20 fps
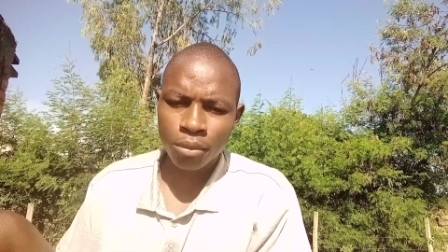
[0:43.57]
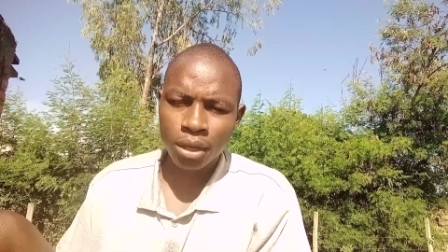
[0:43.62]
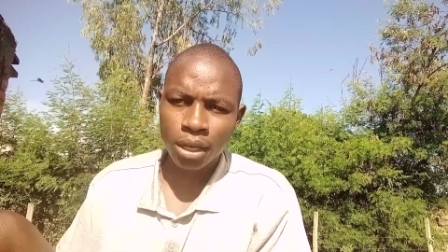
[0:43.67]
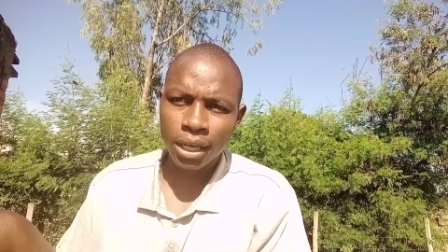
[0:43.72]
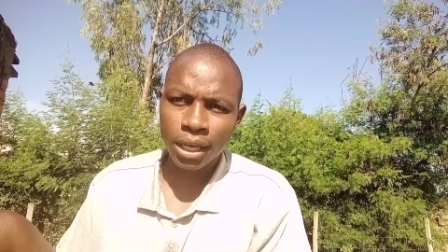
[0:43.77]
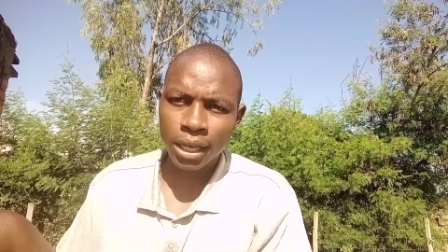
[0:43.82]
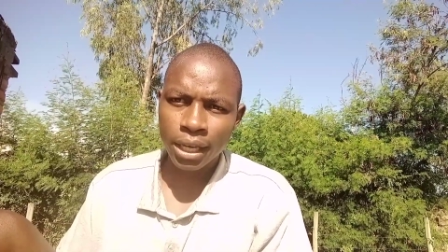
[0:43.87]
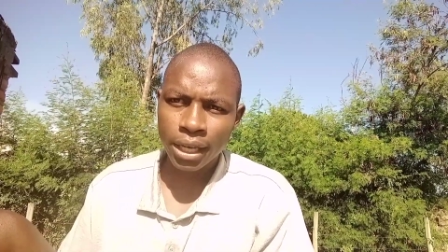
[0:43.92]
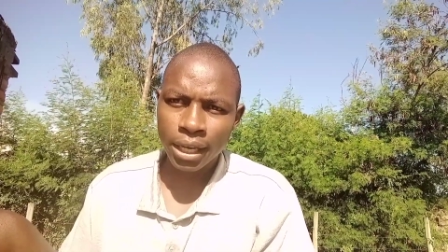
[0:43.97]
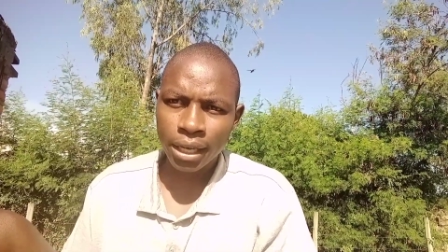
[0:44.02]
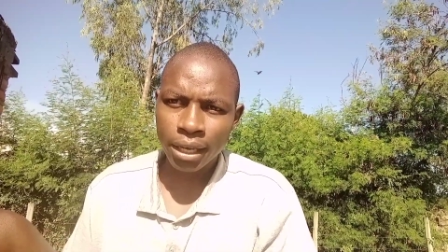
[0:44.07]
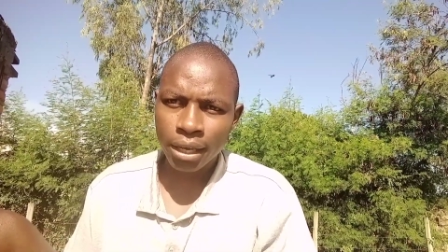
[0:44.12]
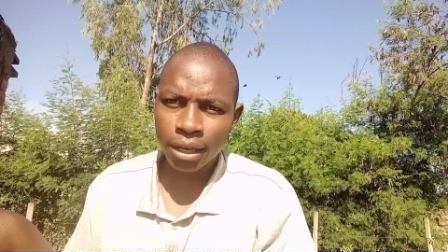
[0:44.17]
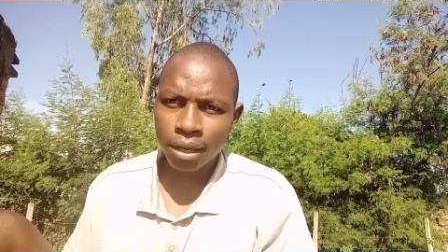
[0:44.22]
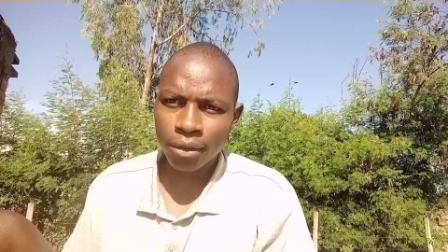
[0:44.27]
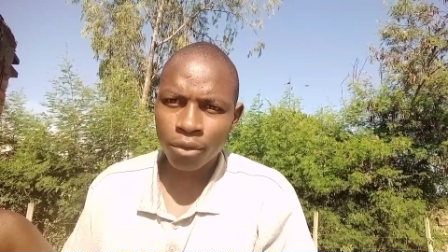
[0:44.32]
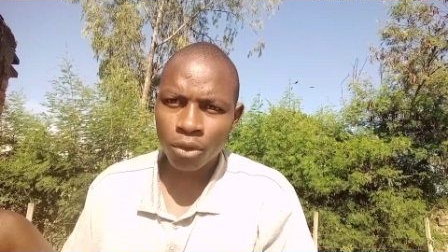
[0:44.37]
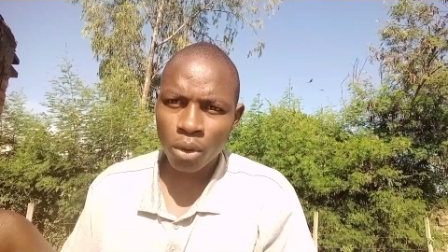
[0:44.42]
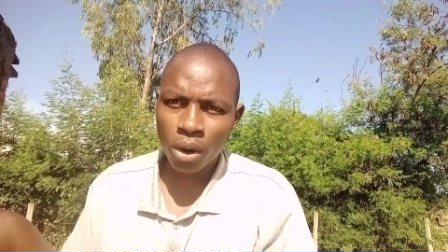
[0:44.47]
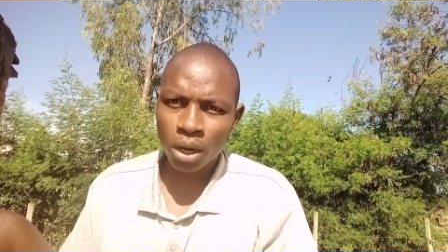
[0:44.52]
uh,
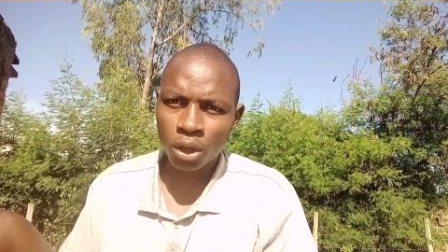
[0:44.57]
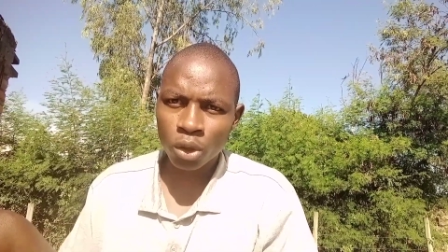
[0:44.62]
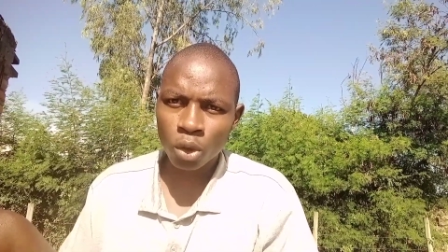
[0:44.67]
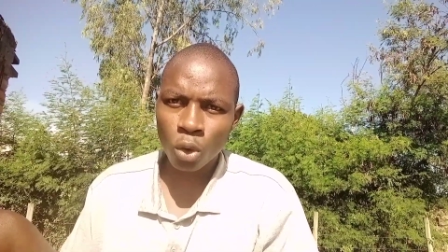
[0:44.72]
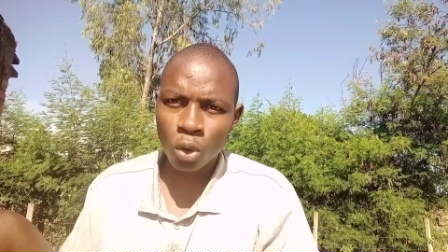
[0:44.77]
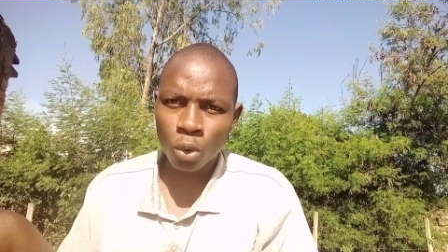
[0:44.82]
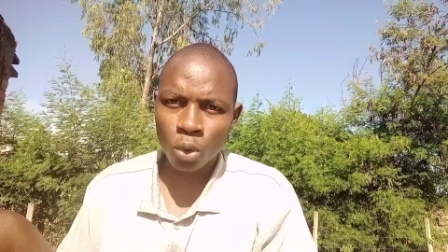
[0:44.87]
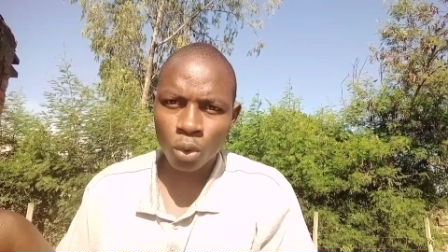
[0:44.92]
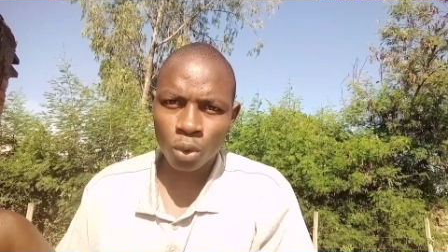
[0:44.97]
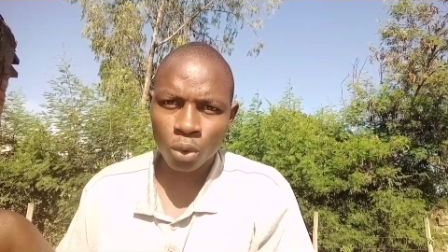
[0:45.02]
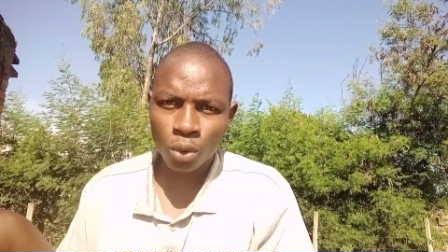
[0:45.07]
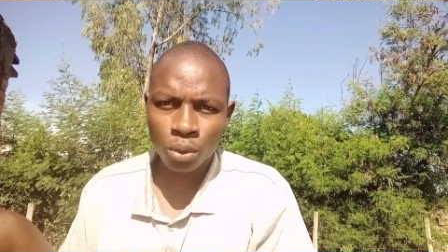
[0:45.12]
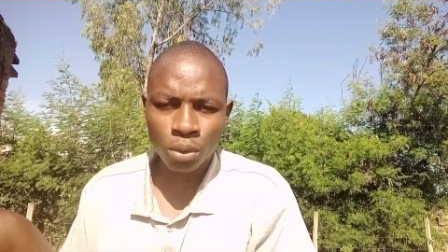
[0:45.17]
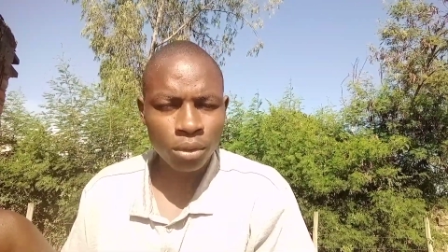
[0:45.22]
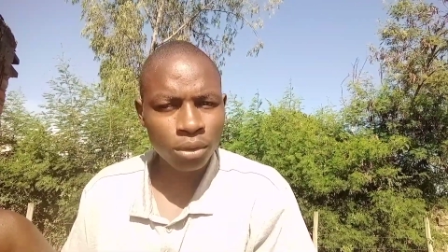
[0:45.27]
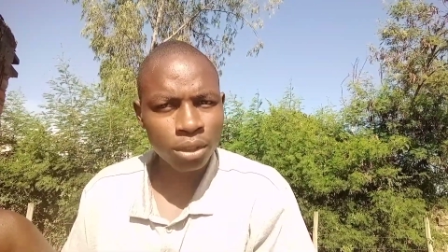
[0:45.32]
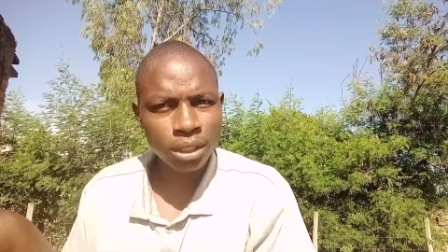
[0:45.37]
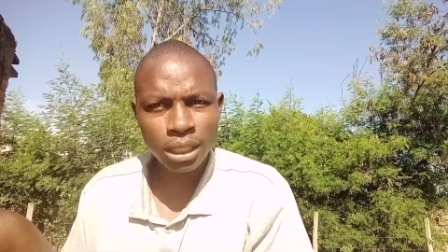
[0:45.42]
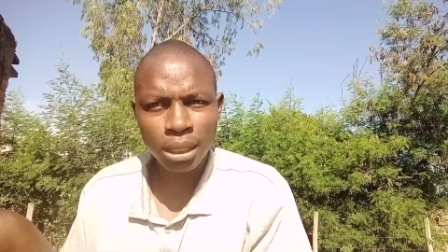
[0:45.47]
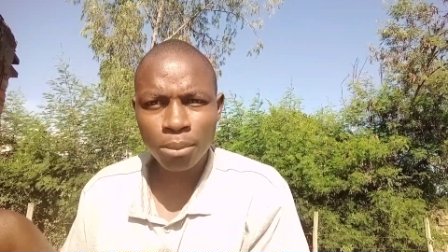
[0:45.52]
everyone or
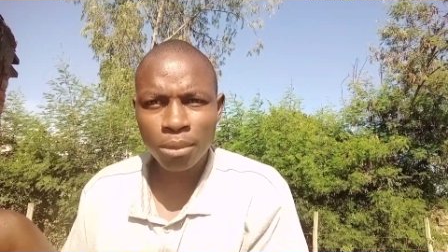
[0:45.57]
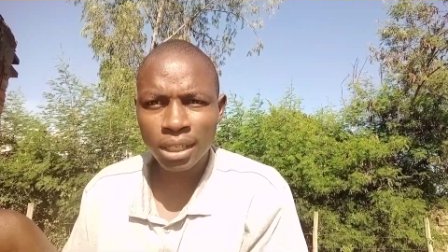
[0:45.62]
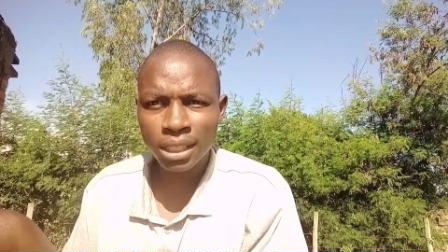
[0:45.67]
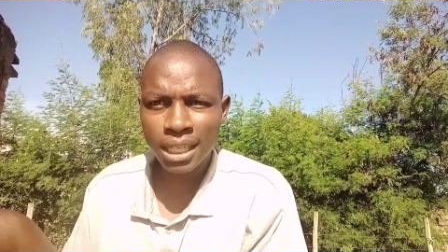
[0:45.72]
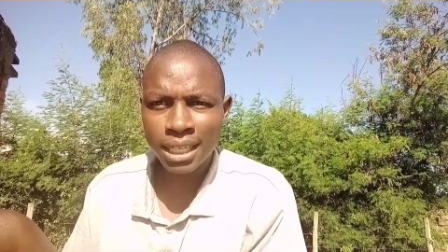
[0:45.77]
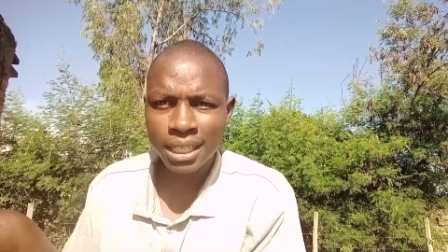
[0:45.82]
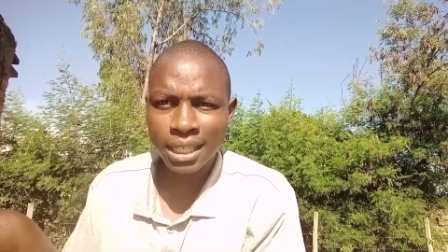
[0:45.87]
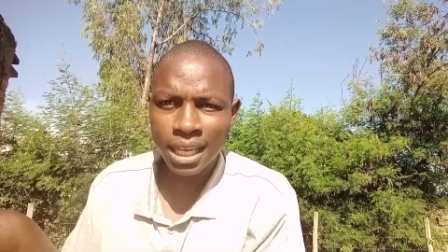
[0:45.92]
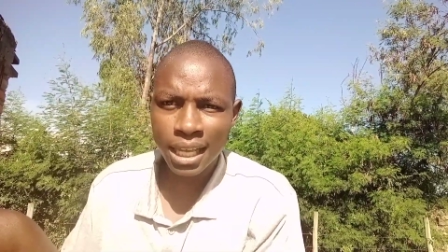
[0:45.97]
someone just